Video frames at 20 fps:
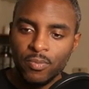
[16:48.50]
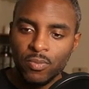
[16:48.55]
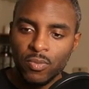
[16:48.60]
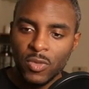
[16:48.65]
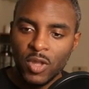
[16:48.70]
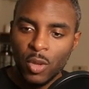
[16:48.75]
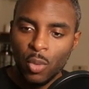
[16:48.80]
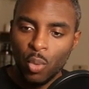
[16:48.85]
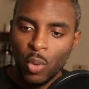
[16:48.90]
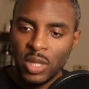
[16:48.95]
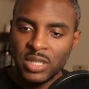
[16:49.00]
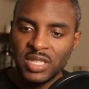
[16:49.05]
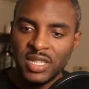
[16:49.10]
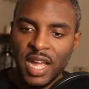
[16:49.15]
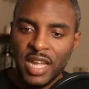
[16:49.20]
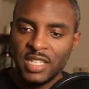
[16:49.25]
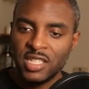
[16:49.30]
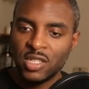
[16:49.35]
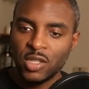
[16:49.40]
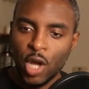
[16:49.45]
once I
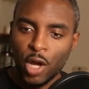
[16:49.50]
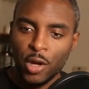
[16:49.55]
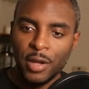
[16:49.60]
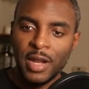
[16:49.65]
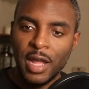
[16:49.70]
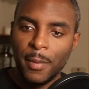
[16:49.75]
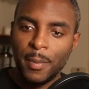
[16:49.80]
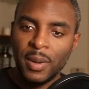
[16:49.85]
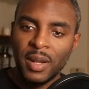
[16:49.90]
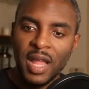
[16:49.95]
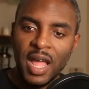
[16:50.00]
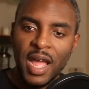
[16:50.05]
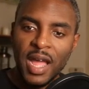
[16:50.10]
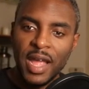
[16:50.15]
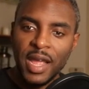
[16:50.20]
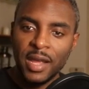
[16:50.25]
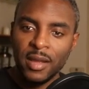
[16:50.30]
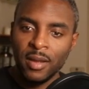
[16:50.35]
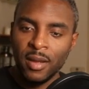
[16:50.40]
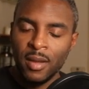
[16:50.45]
started
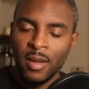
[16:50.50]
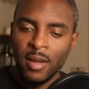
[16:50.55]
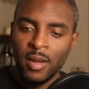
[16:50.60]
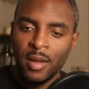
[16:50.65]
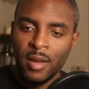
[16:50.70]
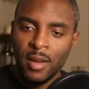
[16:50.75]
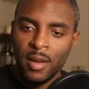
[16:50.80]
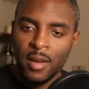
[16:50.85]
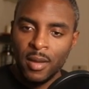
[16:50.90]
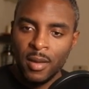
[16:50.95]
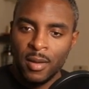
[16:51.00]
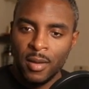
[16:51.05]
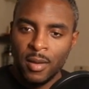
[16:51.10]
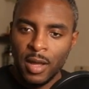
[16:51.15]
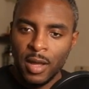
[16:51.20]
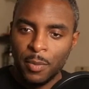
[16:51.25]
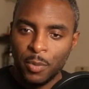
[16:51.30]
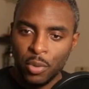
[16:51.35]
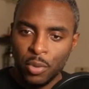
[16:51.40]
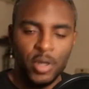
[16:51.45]
applying
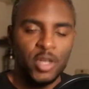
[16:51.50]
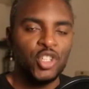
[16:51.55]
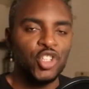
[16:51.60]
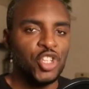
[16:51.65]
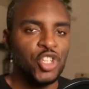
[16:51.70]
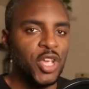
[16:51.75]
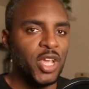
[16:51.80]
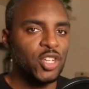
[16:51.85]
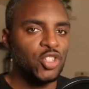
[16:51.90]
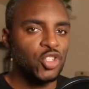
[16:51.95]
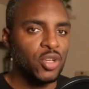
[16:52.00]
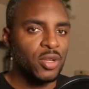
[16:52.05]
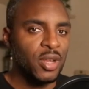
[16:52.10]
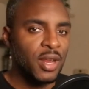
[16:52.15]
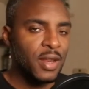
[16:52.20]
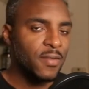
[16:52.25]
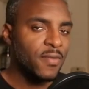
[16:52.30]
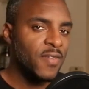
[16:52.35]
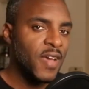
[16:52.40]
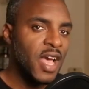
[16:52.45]
appreciation
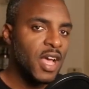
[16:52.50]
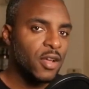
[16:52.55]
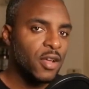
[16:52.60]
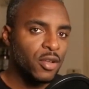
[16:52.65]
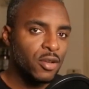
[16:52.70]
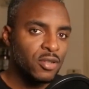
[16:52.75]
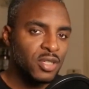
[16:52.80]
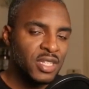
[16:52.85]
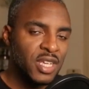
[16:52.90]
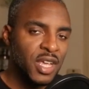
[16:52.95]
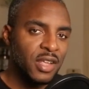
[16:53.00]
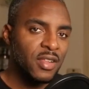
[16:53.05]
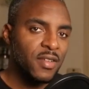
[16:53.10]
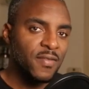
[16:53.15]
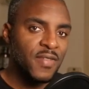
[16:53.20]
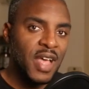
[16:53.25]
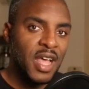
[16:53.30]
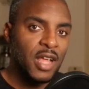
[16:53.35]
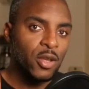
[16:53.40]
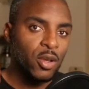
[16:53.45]
and value, seeing the
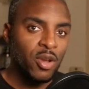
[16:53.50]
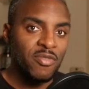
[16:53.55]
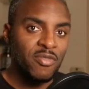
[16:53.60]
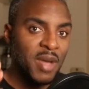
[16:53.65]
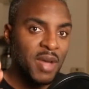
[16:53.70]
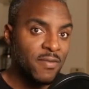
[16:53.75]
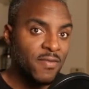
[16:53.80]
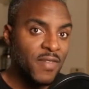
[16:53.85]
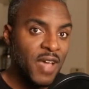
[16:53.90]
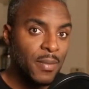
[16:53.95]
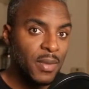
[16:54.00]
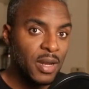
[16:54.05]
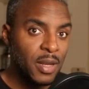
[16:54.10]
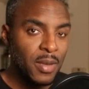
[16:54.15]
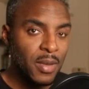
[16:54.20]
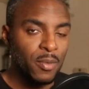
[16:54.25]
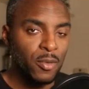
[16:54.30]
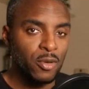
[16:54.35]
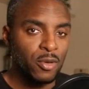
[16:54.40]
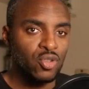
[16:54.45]
value of my family
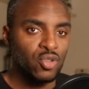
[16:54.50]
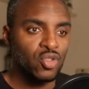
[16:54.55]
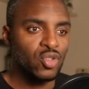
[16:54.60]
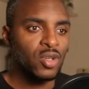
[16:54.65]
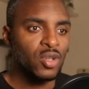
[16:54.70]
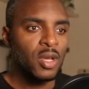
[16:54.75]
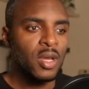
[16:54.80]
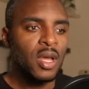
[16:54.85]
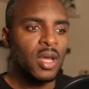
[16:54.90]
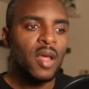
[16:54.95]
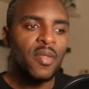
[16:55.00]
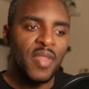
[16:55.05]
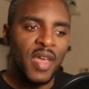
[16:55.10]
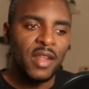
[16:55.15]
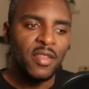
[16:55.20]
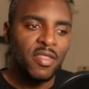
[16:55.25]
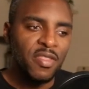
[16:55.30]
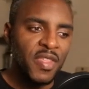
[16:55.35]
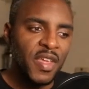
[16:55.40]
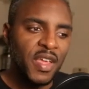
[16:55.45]
members, then
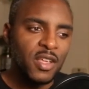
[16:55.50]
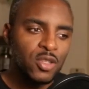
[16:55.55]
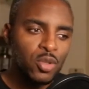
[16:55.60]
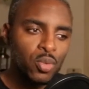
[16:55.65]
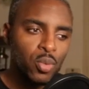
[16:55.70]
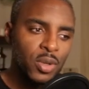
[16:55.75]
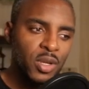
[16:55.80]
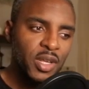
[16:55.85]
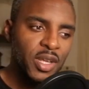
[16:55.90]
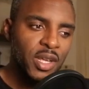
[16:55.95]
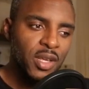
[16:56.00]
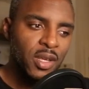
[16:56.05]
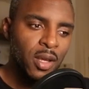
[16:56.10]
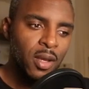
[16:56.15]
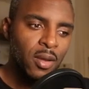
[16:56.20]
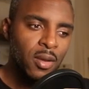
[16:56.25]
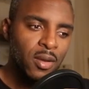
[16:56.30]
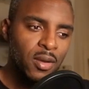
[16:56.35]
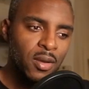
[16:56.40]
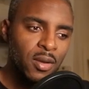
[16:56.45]
things really
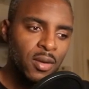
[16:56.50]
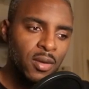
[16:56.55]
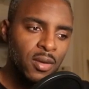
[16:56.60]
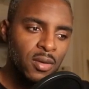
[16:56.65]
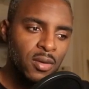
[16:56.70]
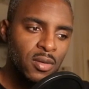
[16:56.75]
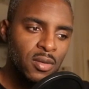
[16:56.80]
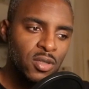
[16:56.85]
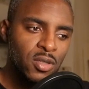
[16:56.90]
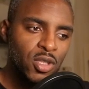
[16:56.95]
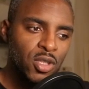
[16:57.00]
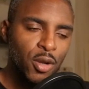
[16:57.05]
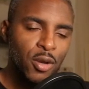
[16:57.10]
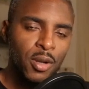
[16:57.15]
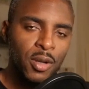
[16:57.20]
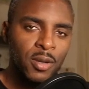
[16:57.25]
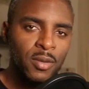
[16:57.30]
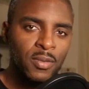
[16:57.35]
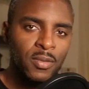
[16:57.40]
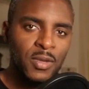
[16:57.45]
started
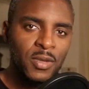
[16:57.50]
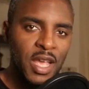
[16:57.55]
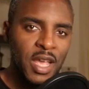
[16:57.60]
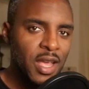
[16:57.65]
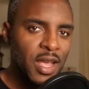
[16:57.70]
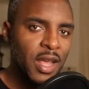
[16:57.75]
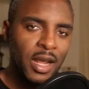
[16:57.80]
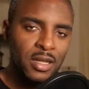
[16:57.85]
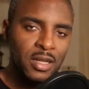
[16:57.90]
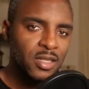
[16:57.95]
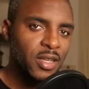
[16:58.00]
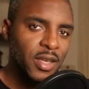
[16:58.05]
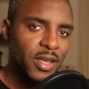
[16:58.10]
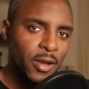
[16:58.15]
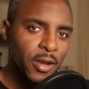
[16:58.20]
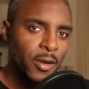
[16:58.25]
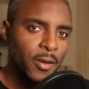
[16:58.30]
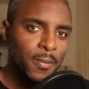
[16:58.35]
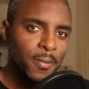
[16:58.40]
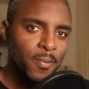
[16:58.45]
kicking into
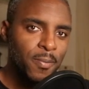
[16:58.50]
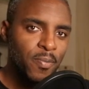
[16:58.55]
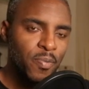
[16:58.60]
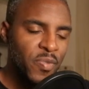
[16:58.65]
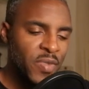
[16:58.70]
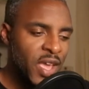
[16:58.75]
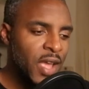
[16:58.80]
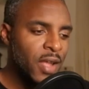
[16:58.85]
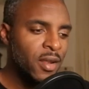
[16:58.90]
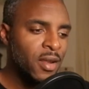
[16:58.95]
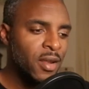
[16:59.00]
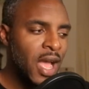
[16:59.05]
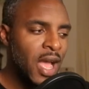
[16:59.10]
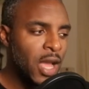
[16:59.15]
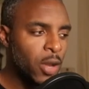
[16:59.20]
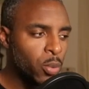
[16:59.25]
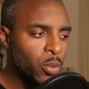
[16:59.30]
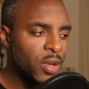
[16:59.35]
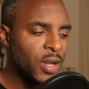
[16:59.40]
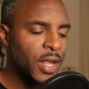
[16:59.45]
gear. Then I
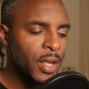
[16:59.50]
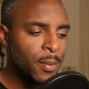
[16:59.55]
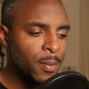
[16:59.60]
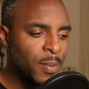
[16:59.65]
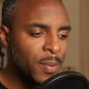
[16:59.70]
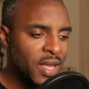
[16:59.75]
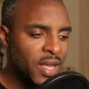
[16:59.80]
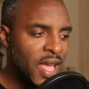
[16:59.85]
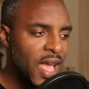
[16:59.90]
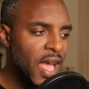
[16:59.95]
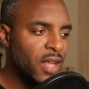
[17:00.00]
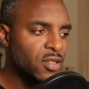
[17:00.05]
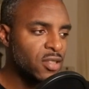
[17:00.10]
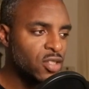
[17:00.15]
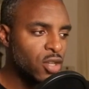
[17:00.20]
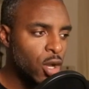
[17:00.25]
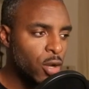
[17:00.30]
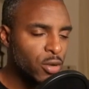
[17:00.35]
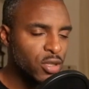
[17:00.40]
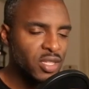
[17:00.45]
really began to
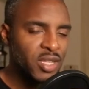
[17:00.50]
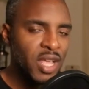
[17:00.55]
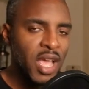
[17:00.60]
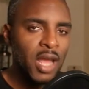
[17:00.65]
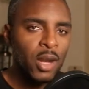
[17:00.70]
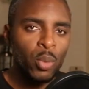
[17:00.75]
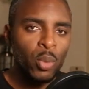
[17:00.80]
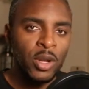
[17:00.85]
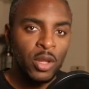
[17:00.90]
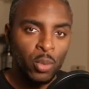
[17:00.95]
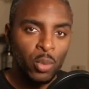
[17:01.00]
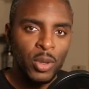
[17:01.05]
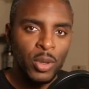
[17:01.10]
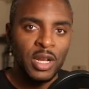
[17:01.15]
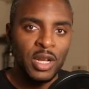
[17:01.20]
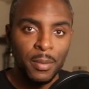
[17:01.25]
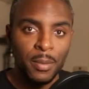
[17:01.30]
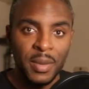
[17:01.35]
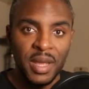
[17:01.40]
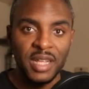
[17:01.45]
understand what it really
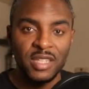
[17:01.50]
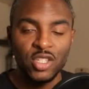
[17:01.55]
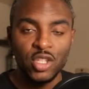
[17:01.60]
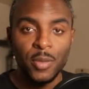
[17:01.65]
means to be a